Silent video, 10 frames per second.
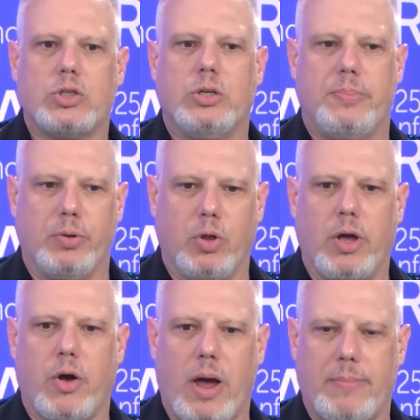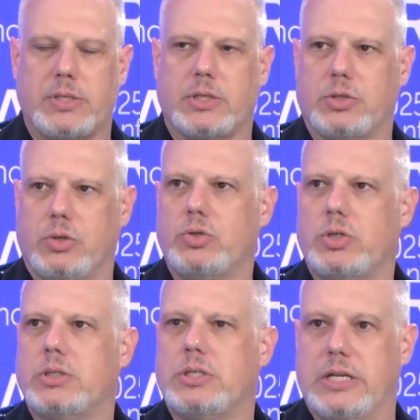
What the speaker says: to deploy our AppSec solutions